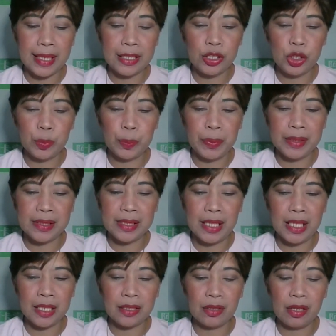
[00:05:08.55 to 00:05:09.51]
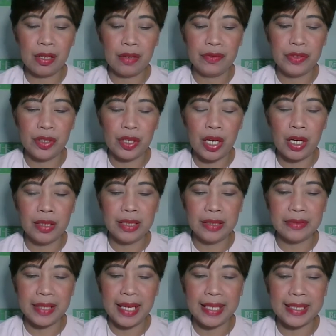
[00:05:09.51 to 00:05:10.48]
and 2% of your hourly
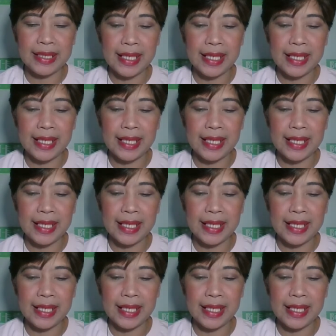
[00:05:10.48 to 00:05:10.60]
rate